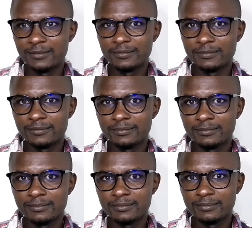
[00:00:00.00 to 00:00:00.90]

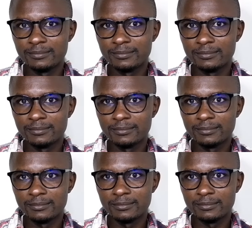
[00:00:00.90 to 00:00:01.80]

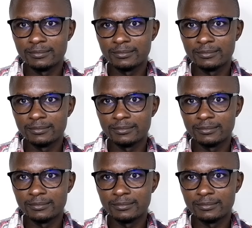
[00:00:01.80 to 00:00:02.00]
Nobody speaks.